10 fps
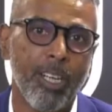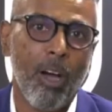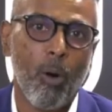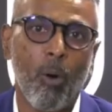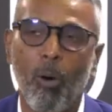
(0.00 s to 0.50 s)

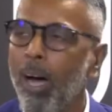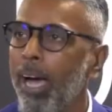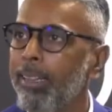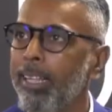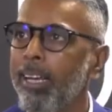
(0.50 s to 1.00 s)
or I
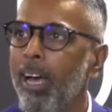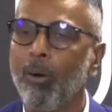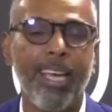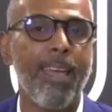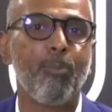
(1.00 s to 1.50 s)
think I
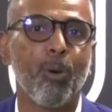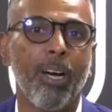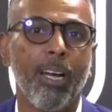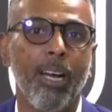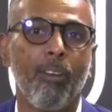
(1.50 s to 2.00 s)
came to
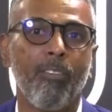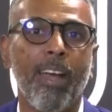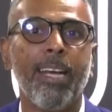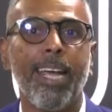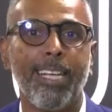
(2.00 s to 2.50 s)
a level of
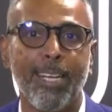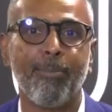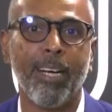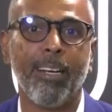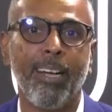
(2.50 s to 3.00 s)
enlightenment